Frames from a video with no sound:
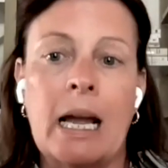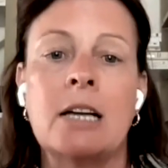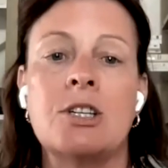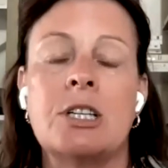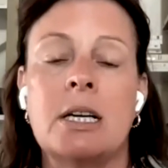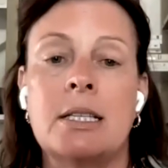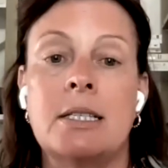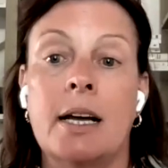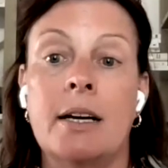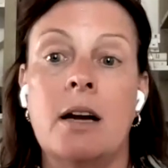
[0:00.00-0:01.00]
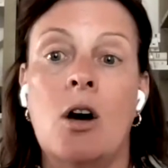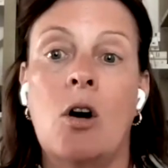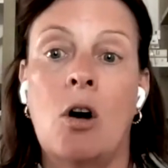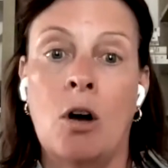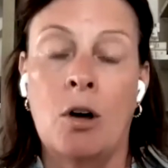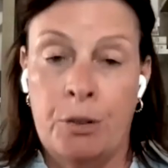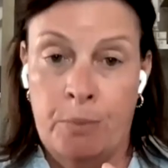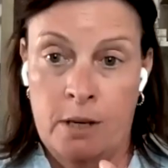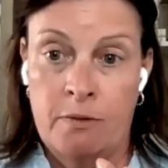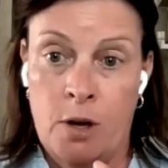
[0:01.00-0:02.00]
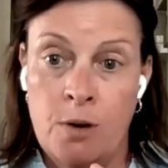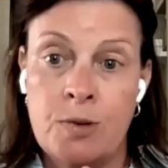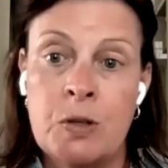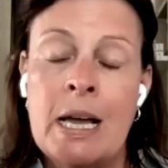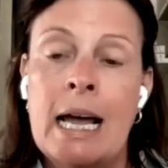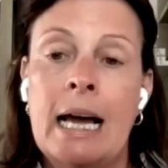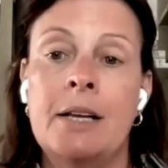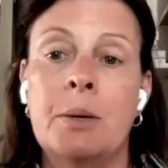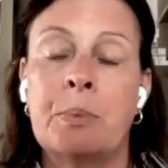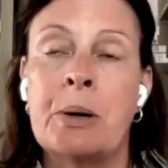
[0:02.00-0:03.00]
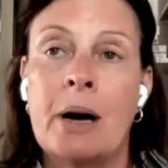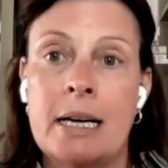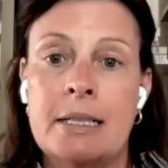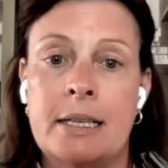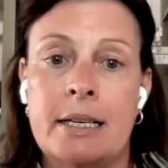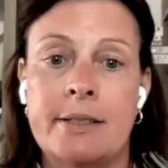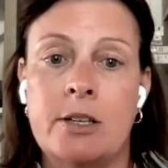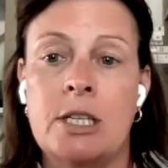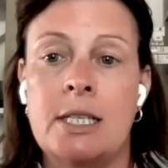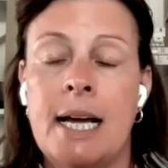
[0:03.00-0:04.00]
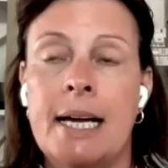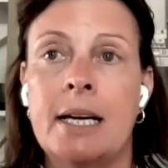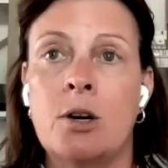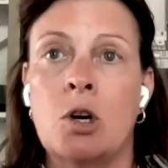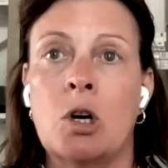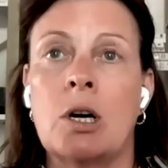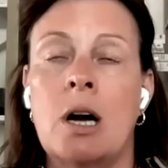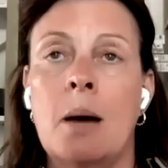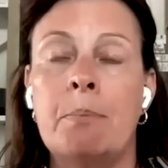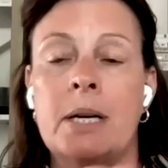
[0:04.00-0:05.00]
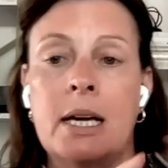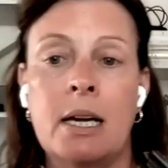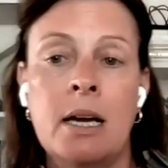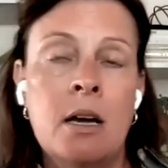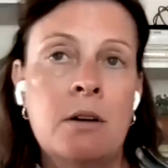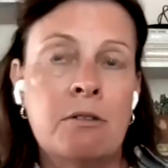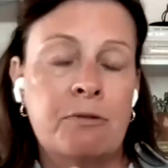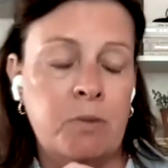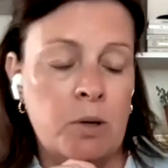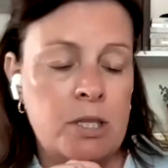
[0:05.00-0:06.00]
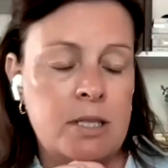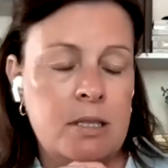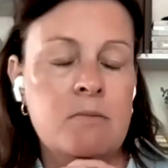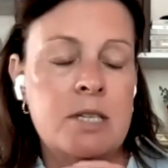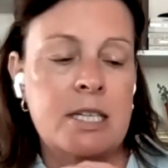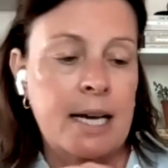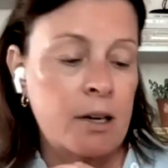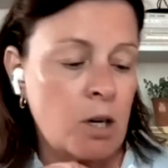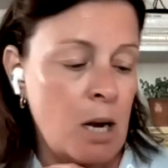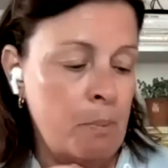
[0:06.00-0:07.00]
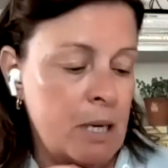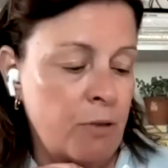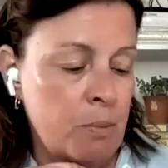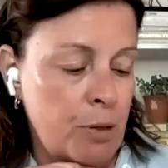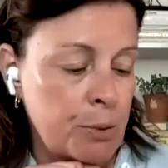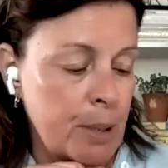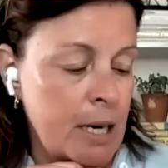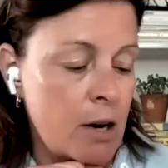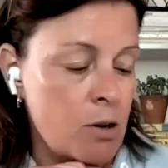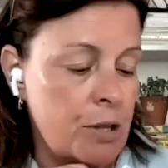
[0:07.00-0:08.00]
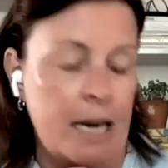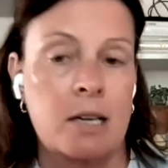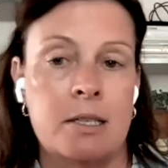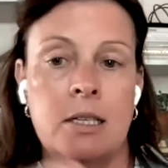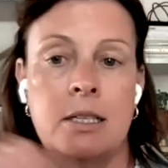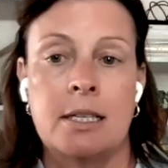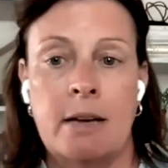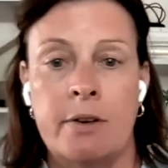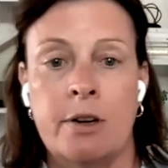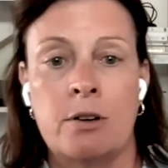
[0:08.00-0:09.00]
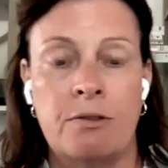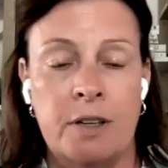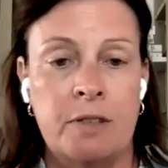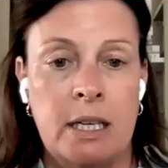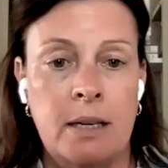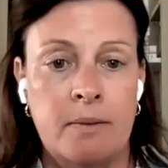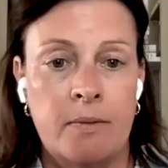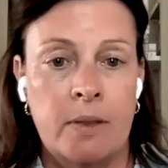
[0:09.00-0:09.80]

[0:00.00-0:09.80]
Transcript: And she has done all 3 of those. And in the process, she's taken her company, she's taken her company from 300,000 to 750.